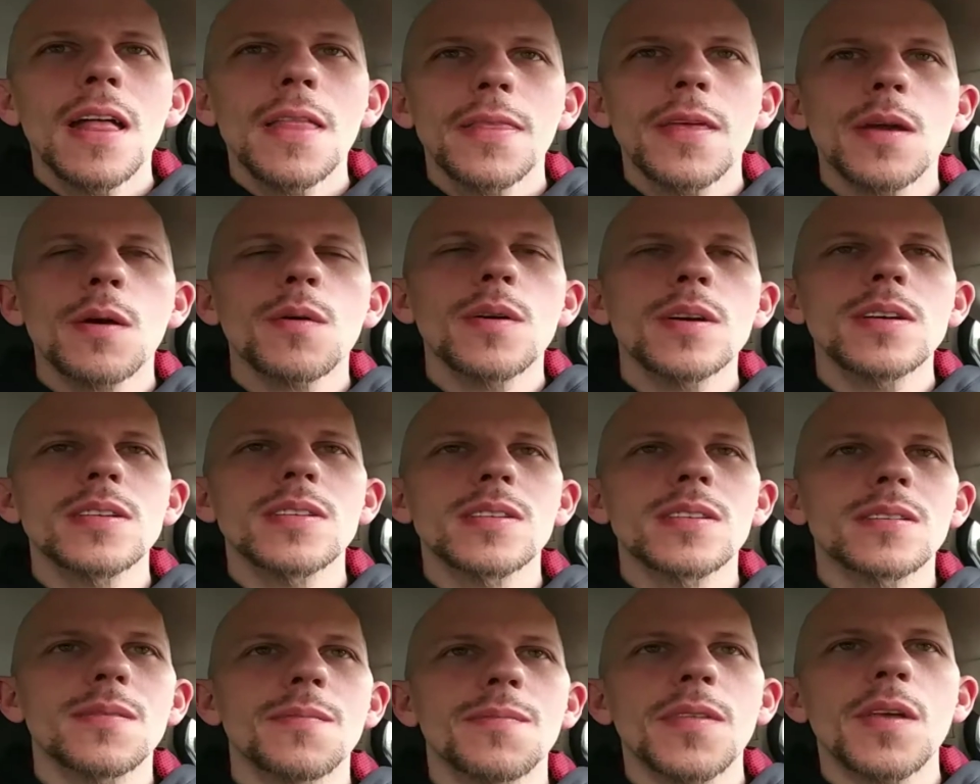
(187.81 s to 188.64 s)
There
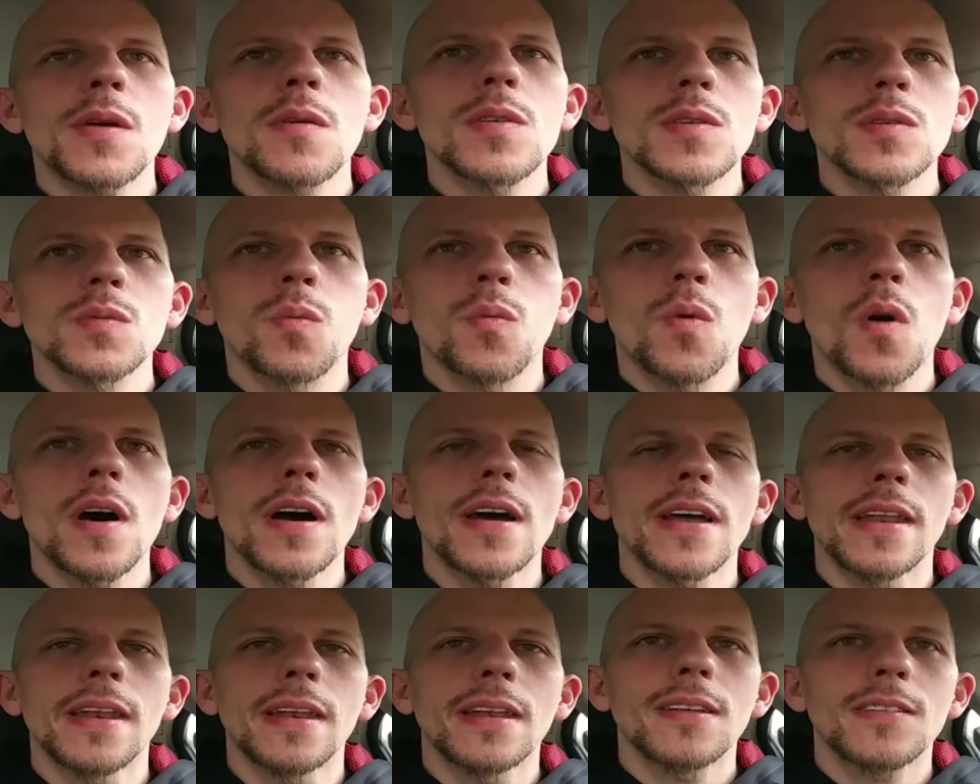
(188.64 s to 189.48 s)
was
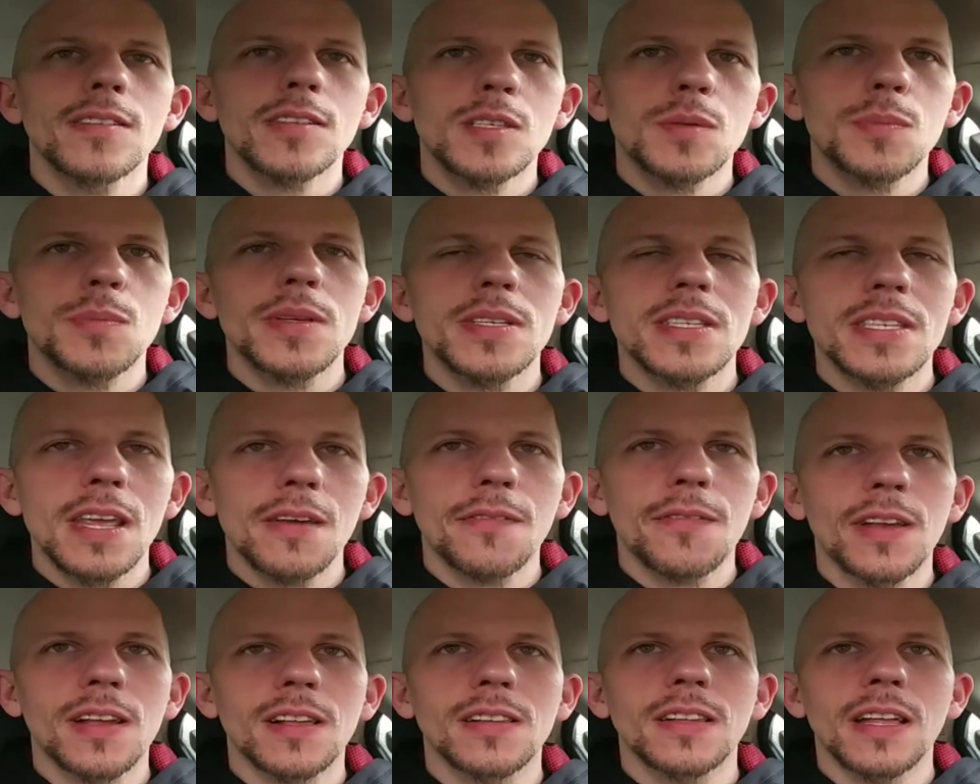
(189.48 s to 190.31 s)
one
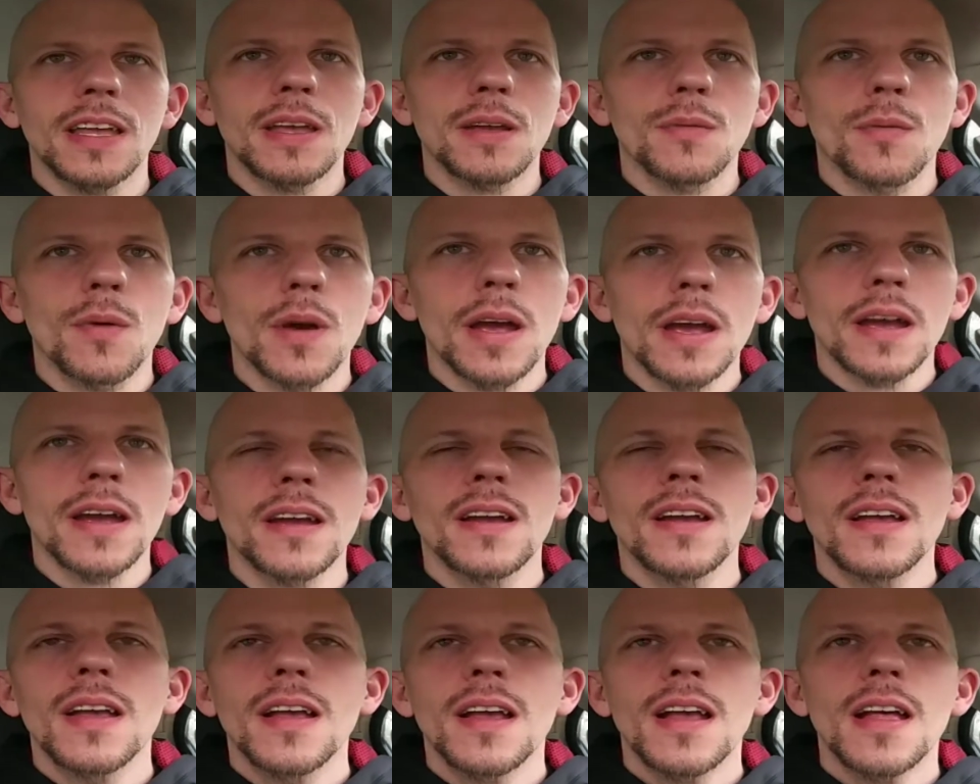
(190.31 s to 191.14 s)
specifically where
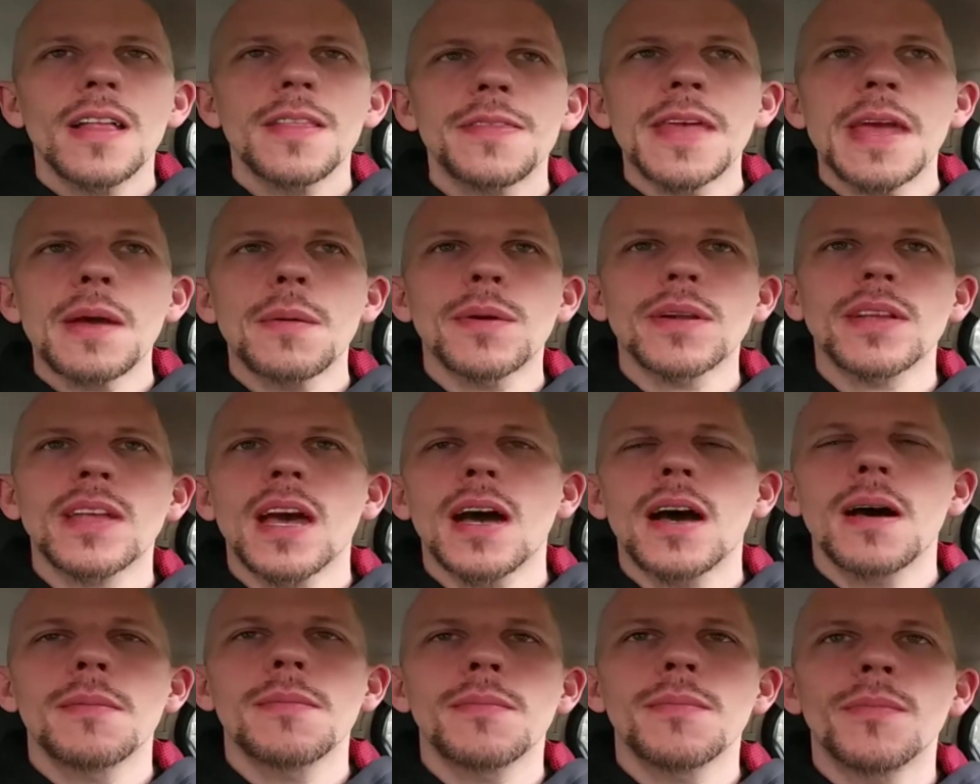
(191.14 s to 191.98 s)
they would
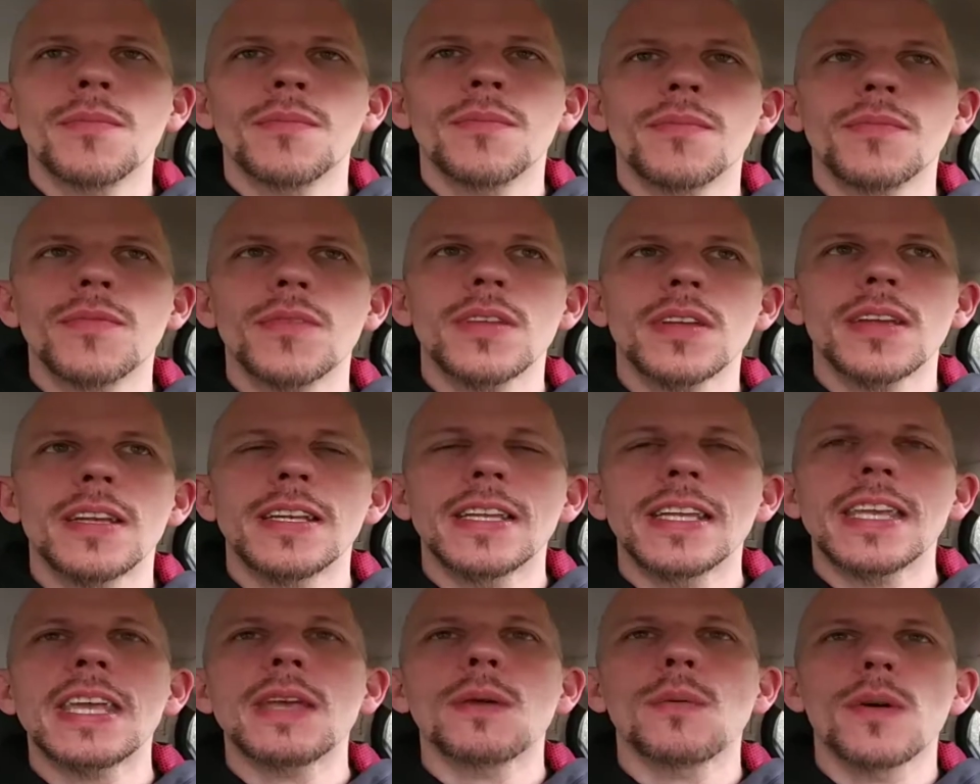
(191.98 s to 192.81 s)
come
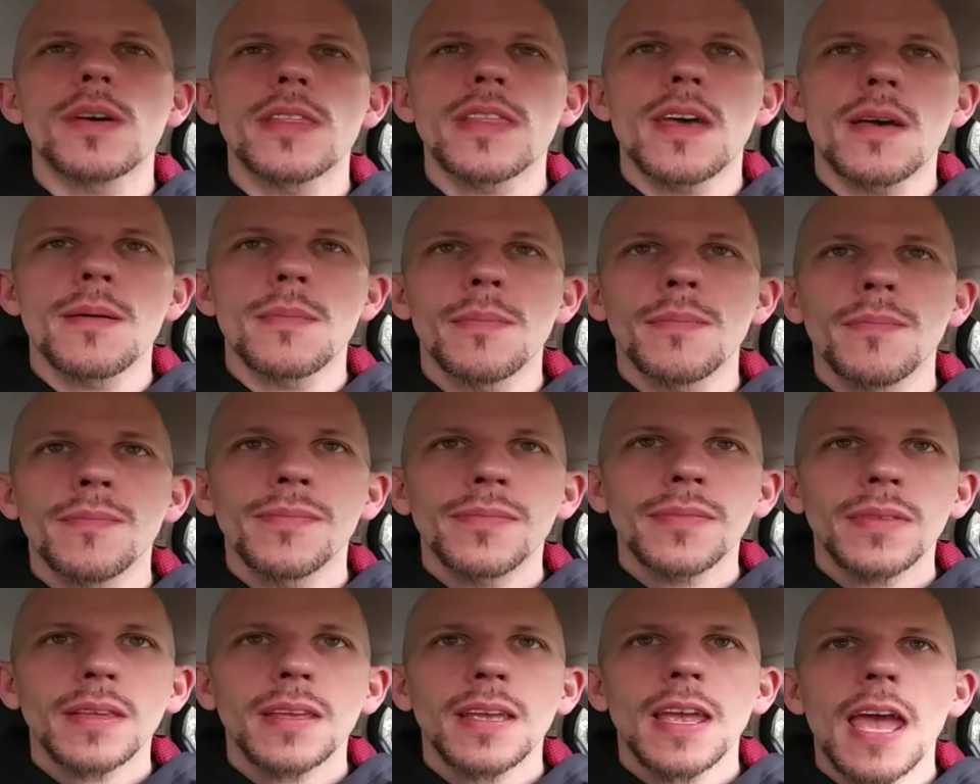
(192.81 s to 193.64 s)
and eat with
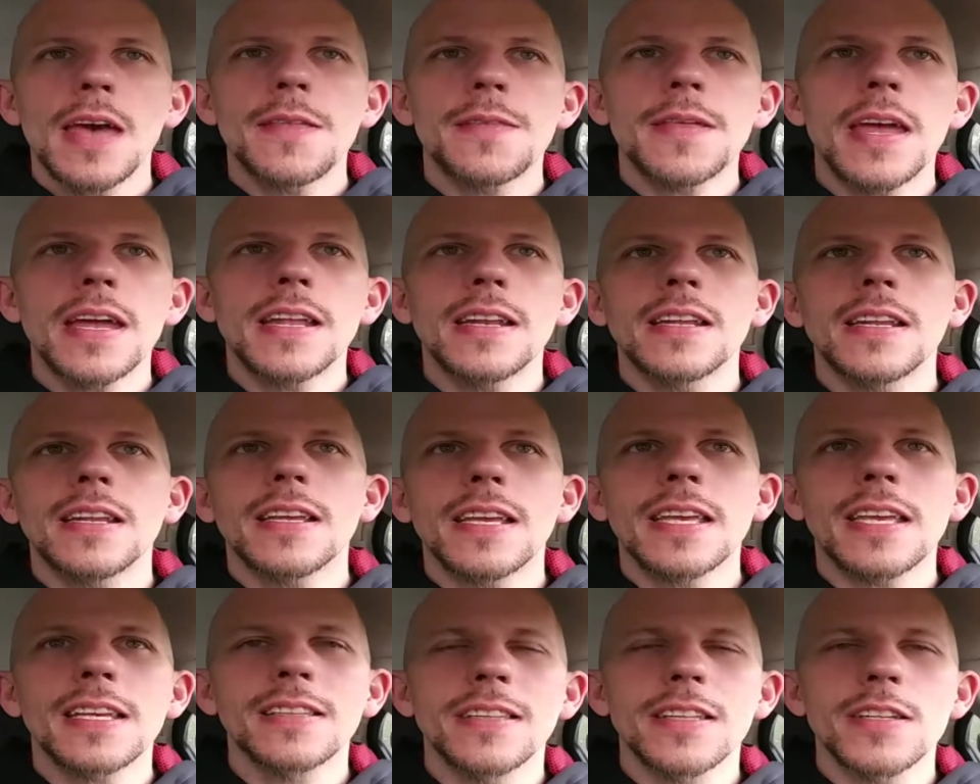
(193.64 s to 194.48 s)
him, and then
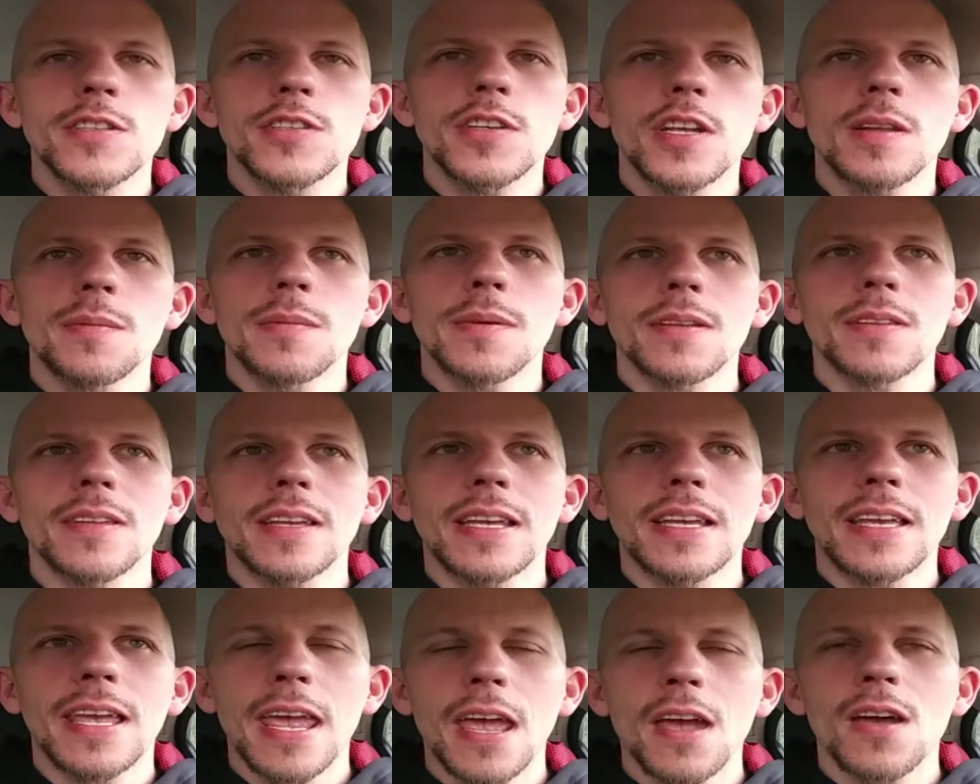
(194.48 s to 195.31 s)
he legitimately
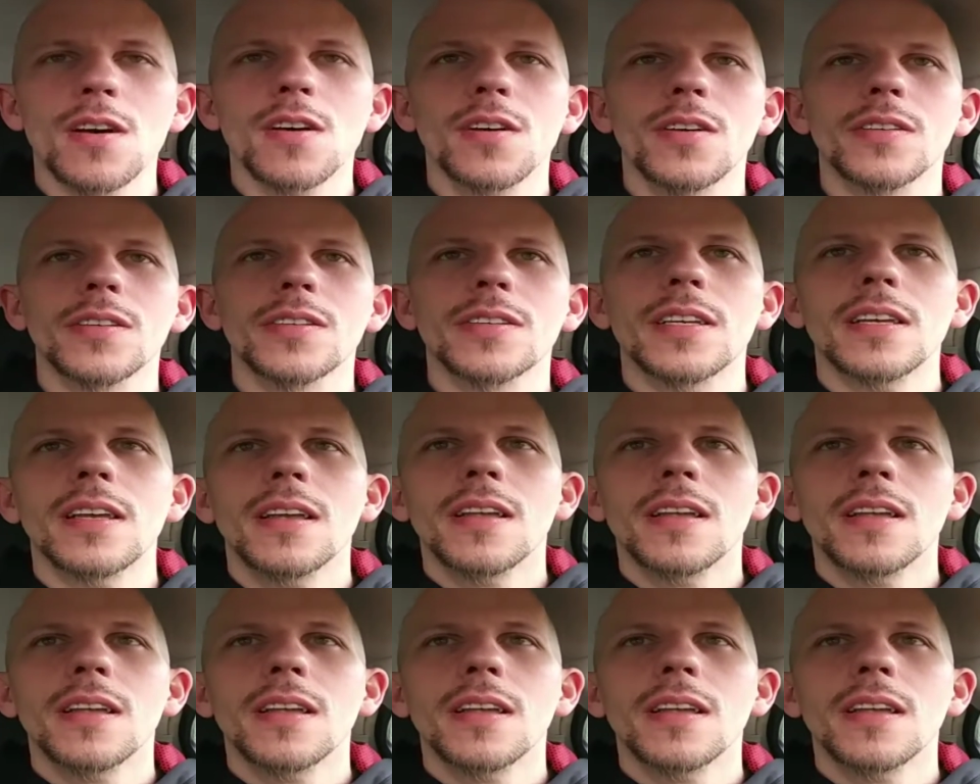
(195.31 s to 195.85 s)
killed